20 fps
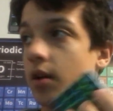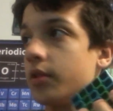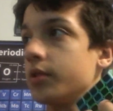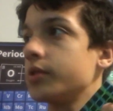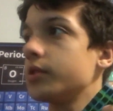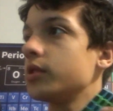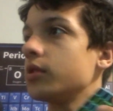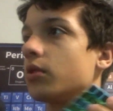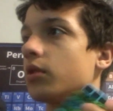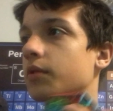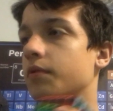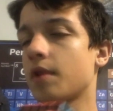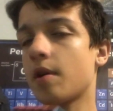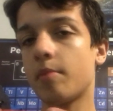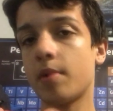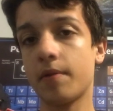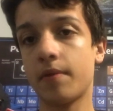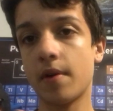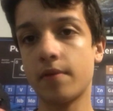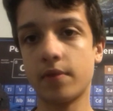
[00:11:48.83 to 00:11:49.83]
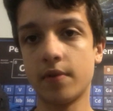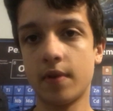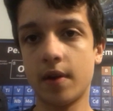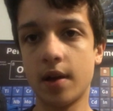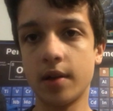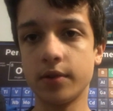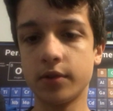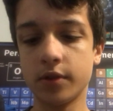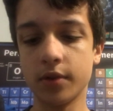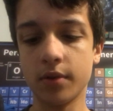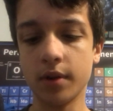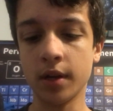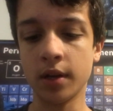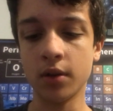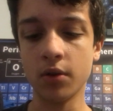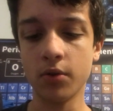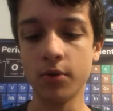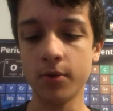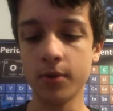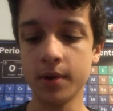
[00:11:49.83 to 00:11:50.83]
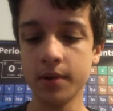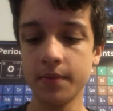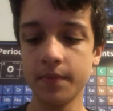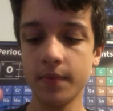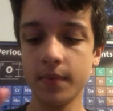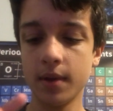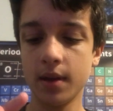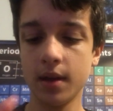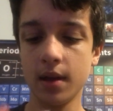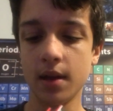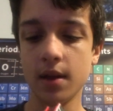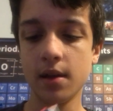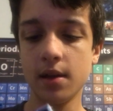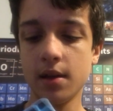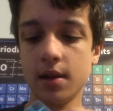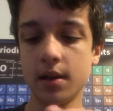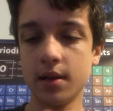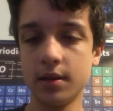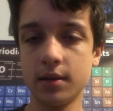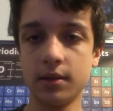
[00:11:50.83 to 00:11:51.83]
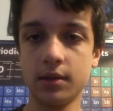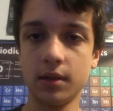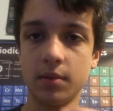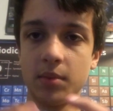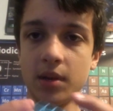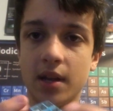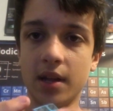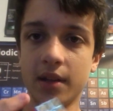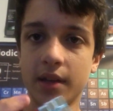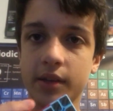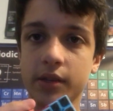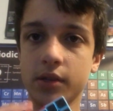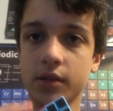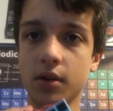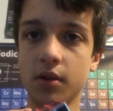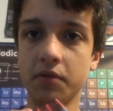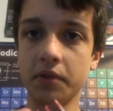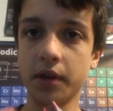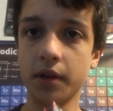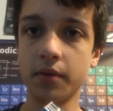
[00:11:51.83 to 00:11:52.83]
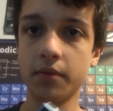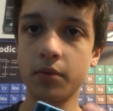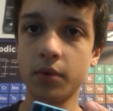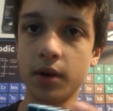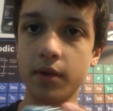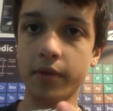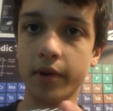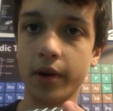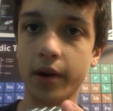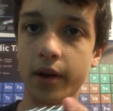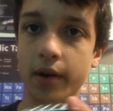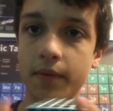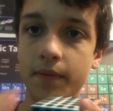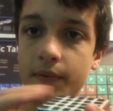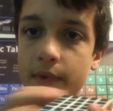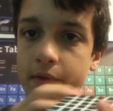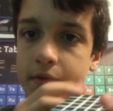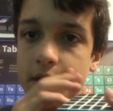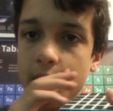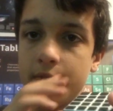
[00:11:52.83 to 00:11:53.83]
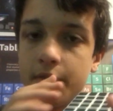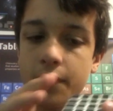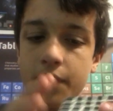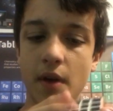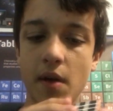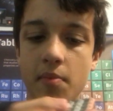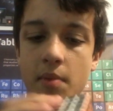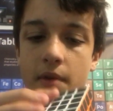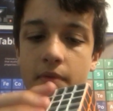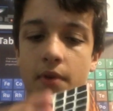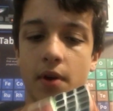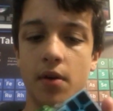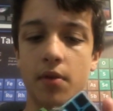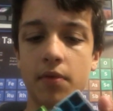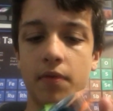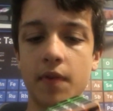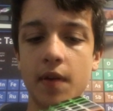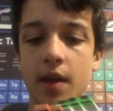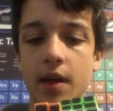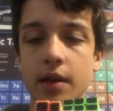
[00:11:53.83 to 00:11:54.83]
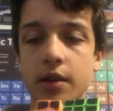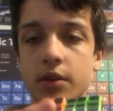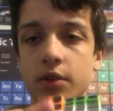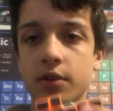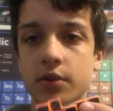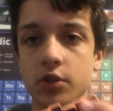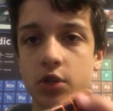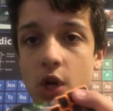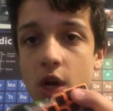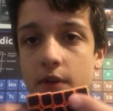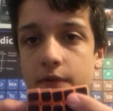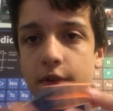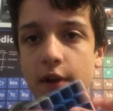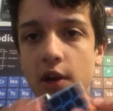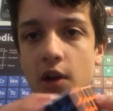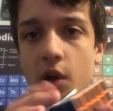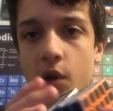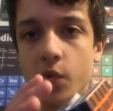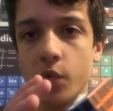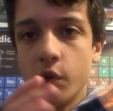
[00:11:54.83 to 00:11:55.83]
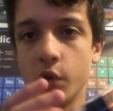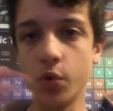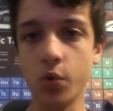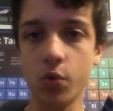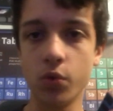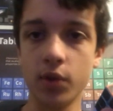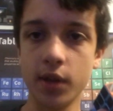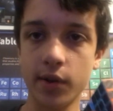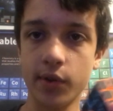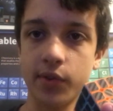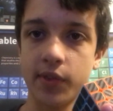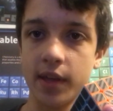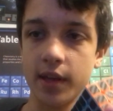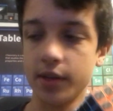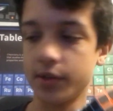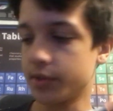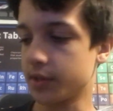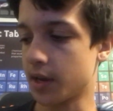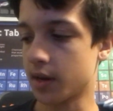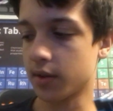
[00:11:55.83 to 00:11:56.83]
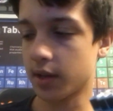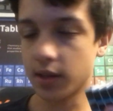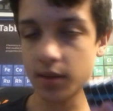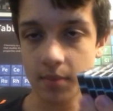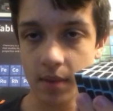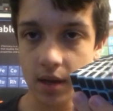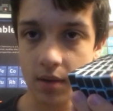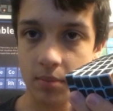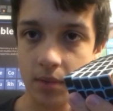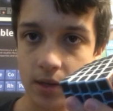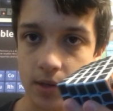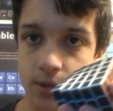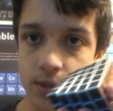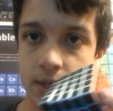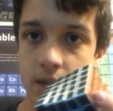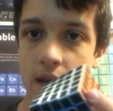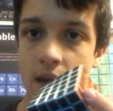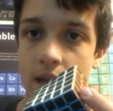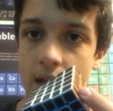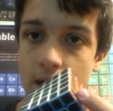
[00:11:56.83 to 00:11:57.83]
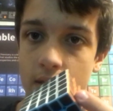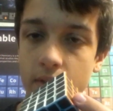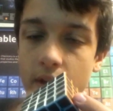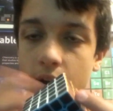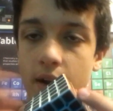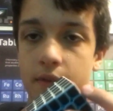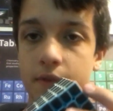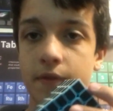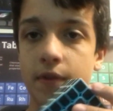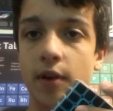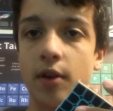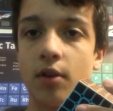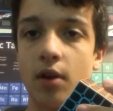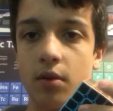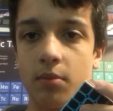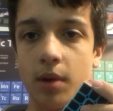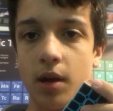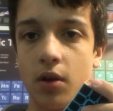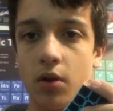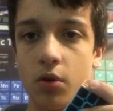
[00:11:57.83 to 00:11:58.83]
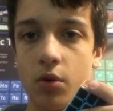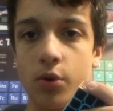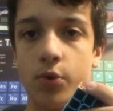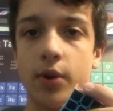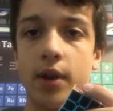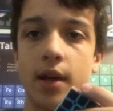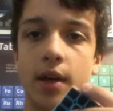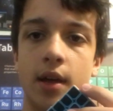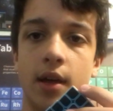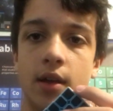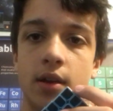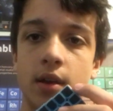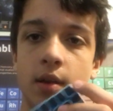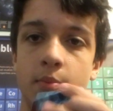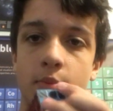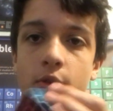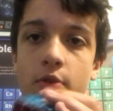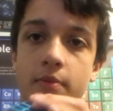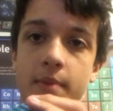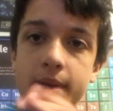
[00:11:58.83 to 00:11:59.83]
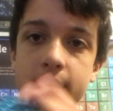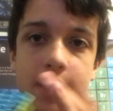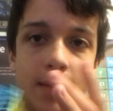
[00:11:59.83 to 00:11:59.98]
This is the only 5x5 I've had, so I go to it. And I mean, I like solving it whenever I have time for 5x5 and trying to figure out new little things, kind of like the Megaminx, that I figure out on my own and improve my